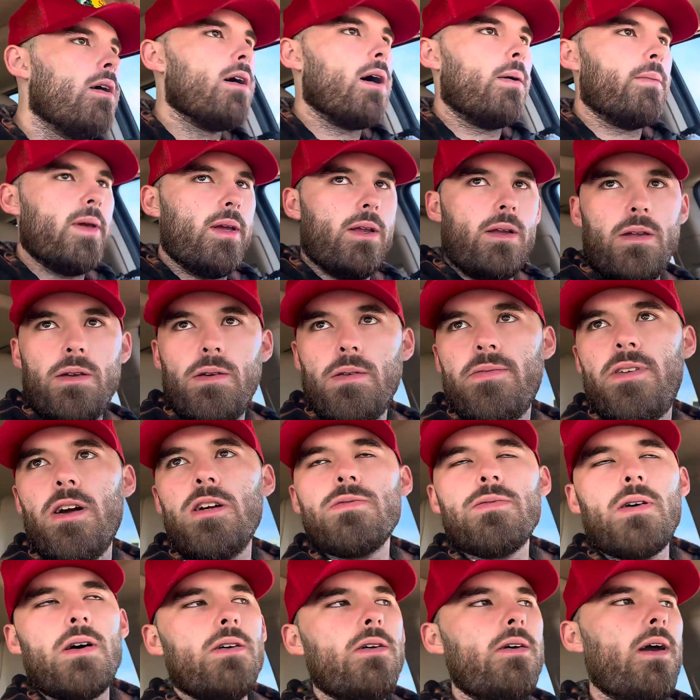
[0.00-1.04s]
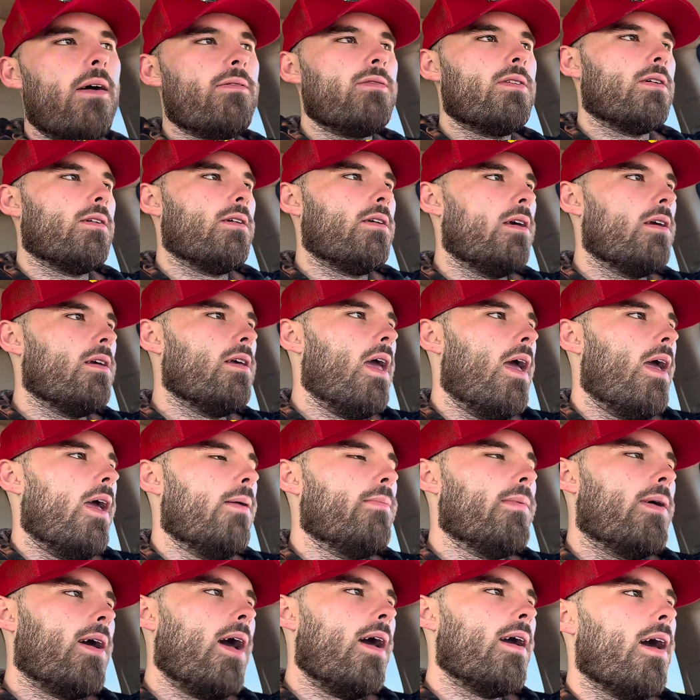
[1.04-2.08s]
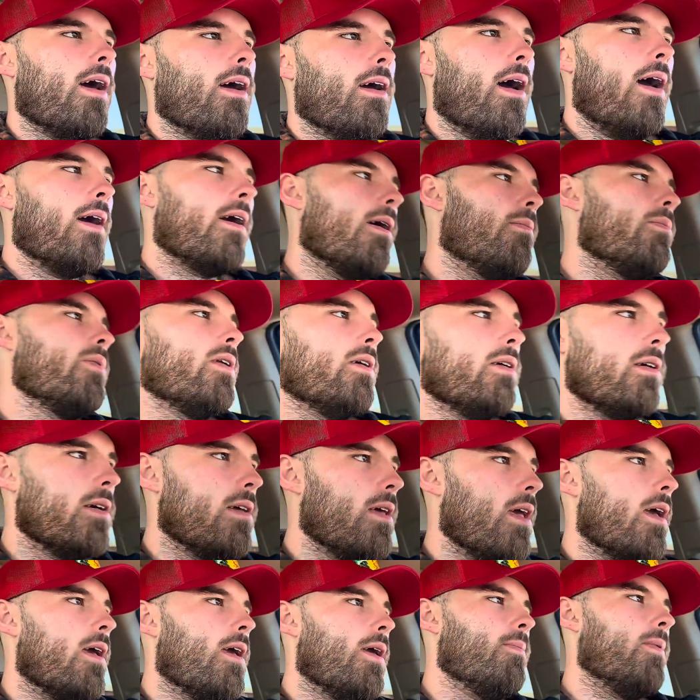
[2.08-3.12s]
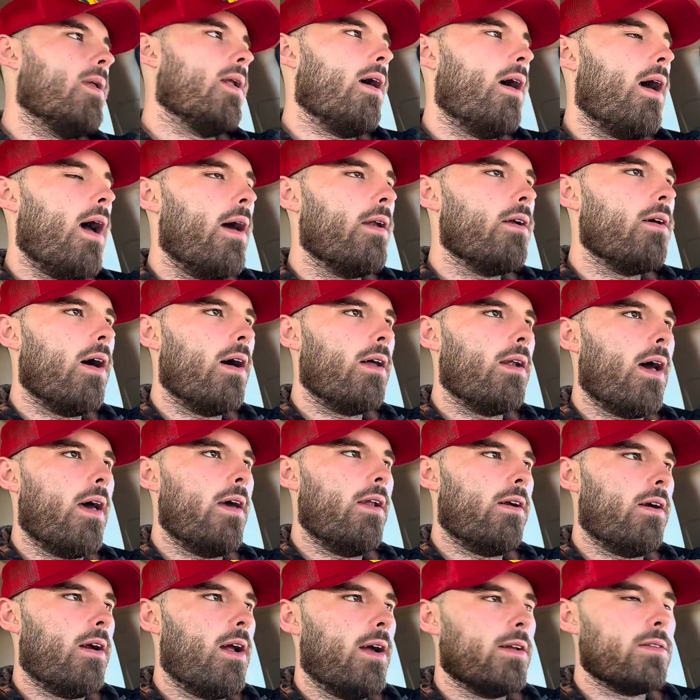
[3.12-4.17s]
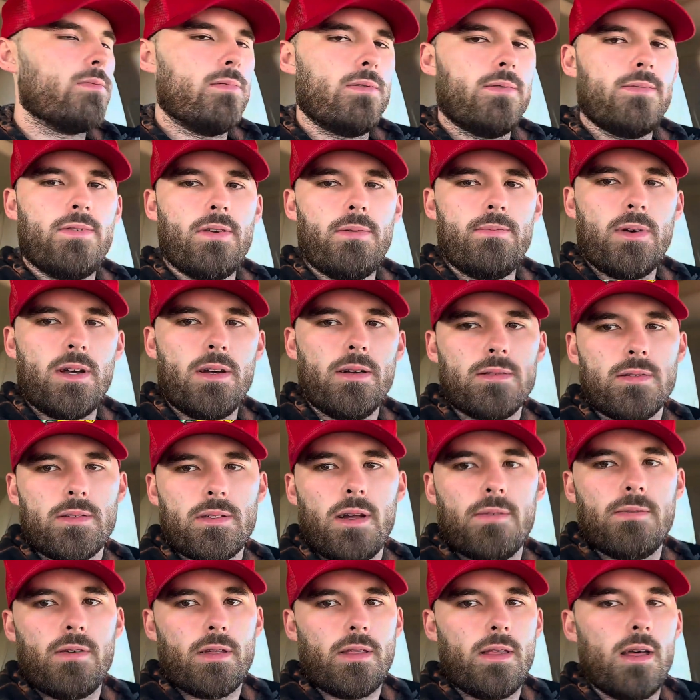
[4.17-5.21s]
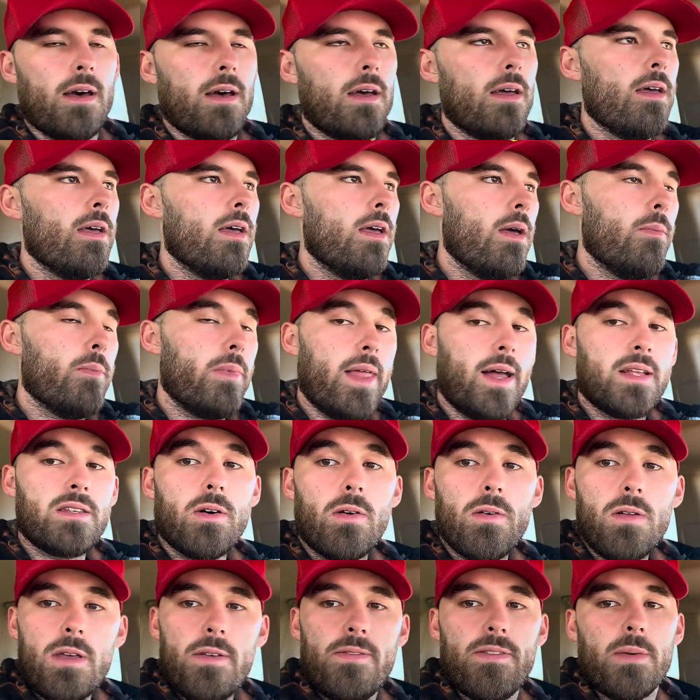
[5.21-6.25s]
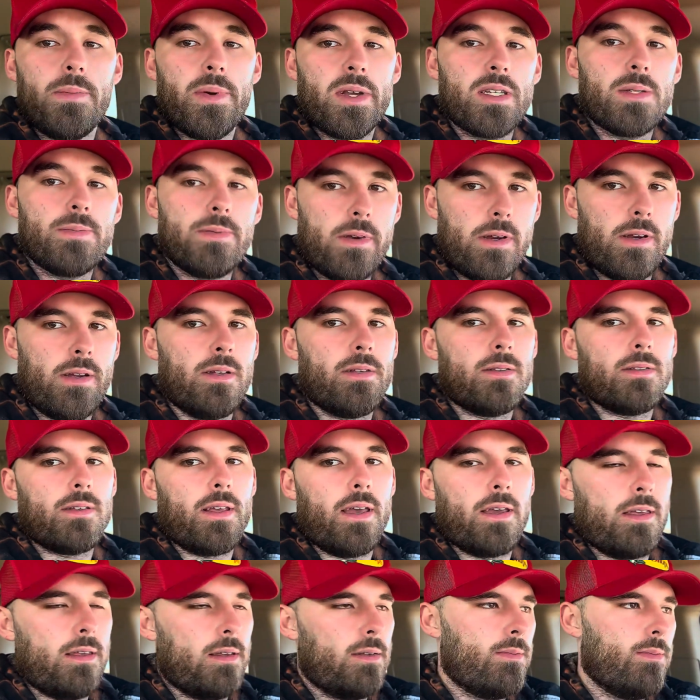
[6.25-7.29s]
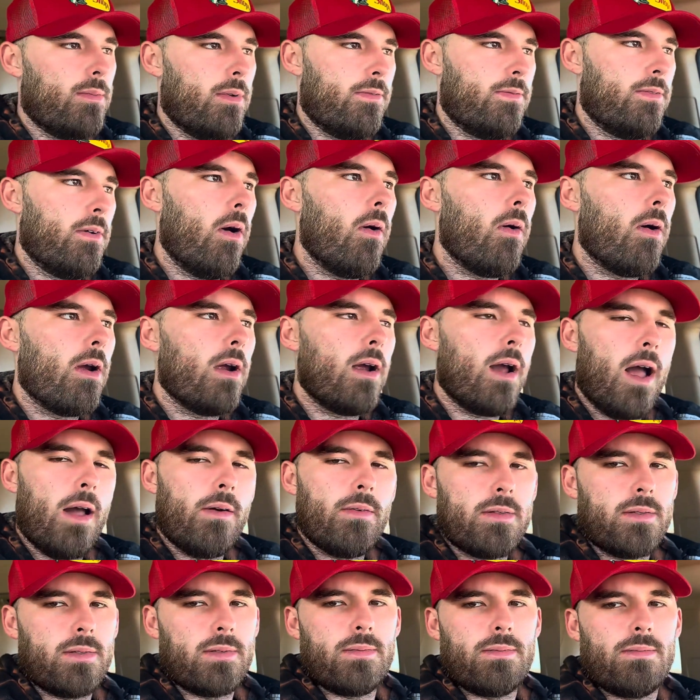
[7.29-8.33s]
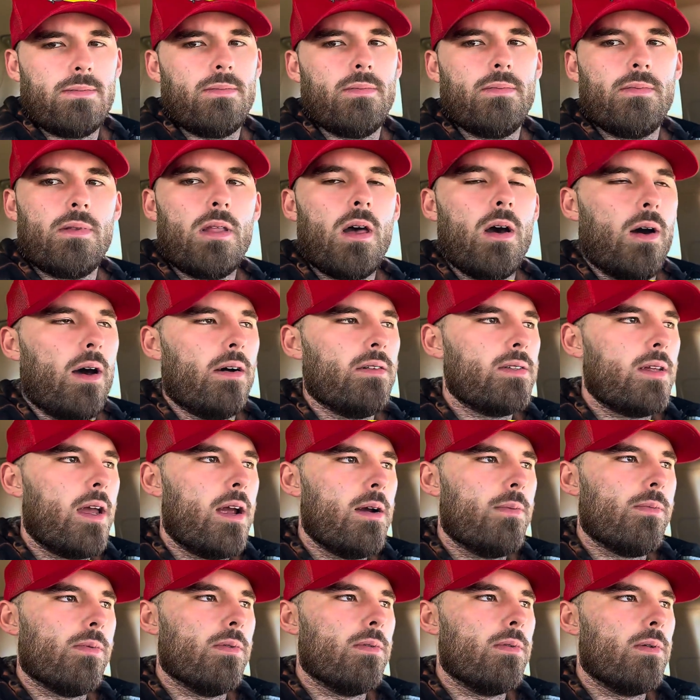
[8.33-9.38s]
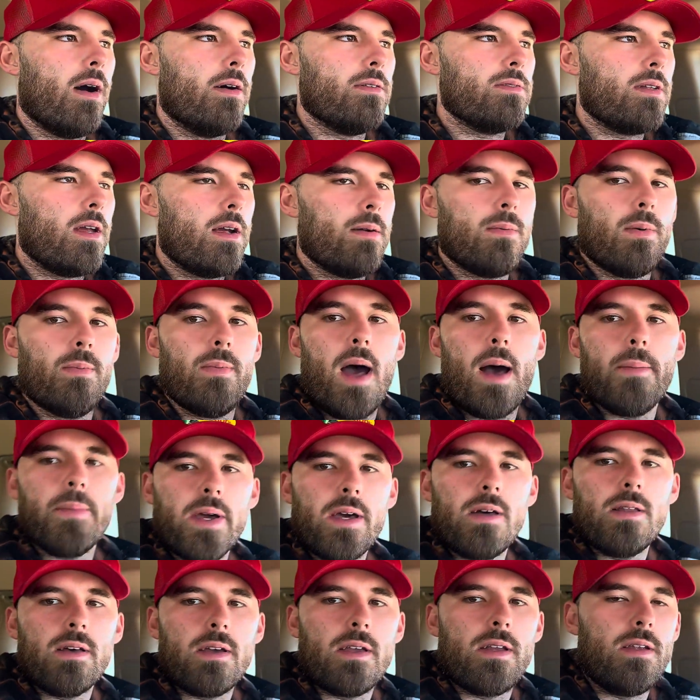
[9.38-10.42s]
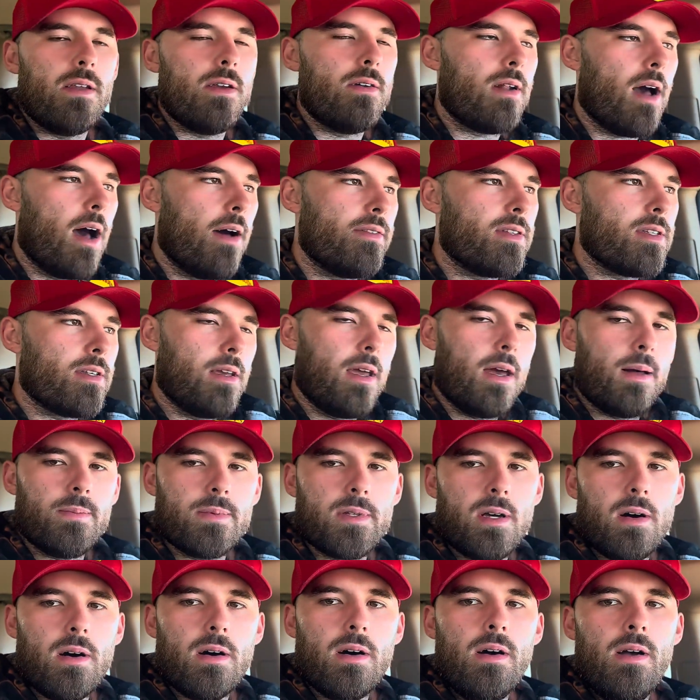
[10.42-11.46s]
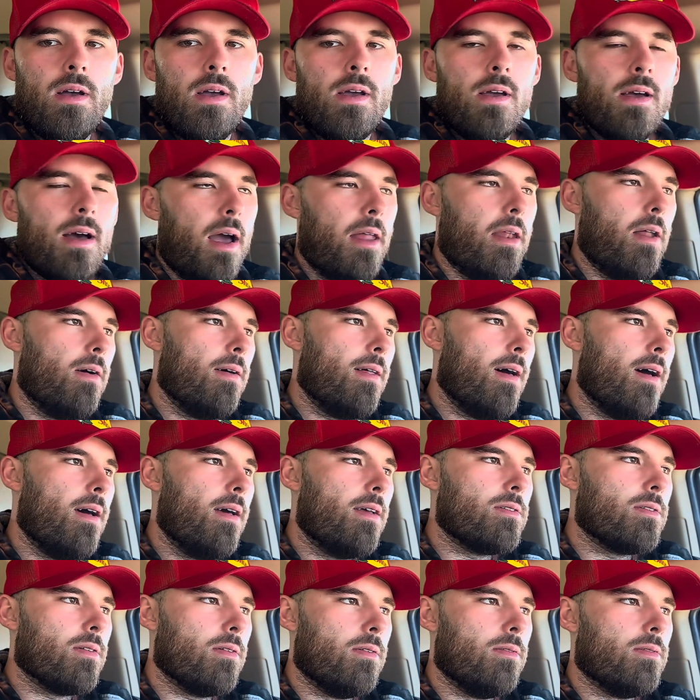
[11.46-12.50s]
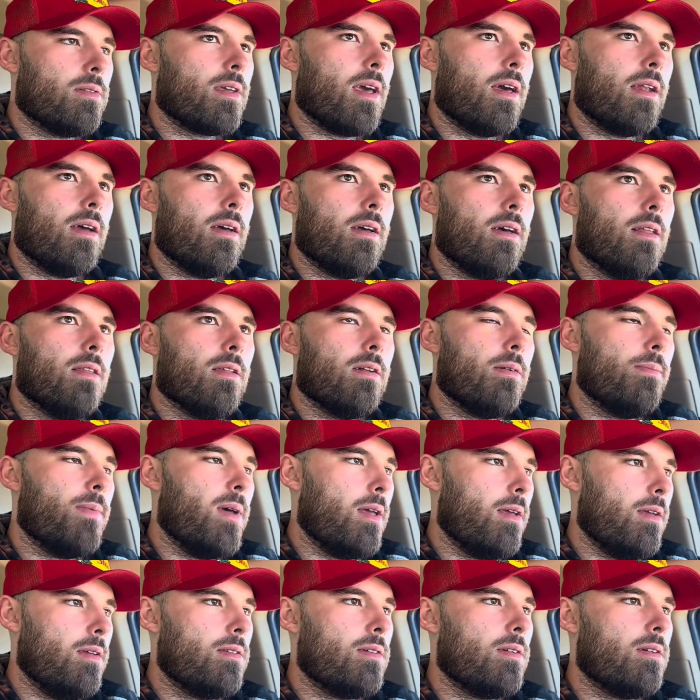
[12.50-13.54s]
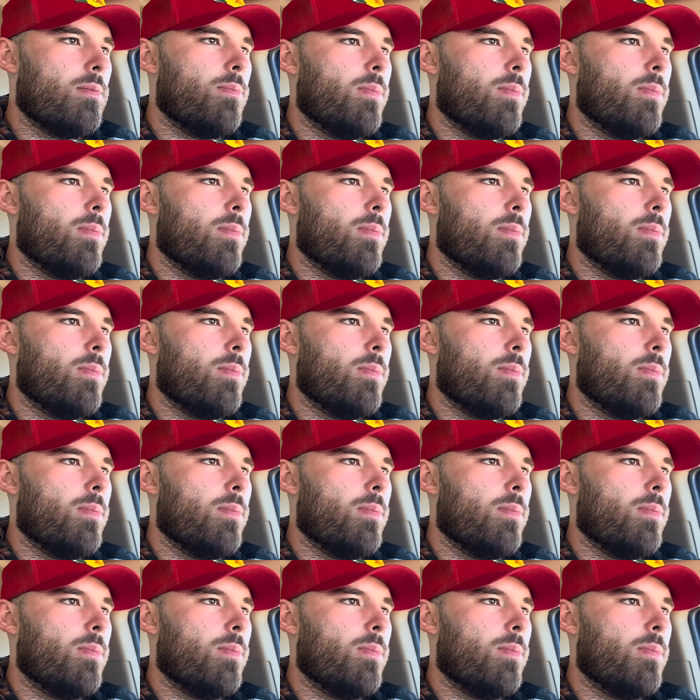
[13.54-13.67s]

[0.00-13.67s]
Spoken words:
I mean, first of all, you got to get game. Like I got pretty good game, and I know how to interact with females and stuff like that. But that's only from experience. Like before, I was terrible. But I'm a good-looking dude. Obviously, I'm tall. I know that, so it was kind of a little bit easier.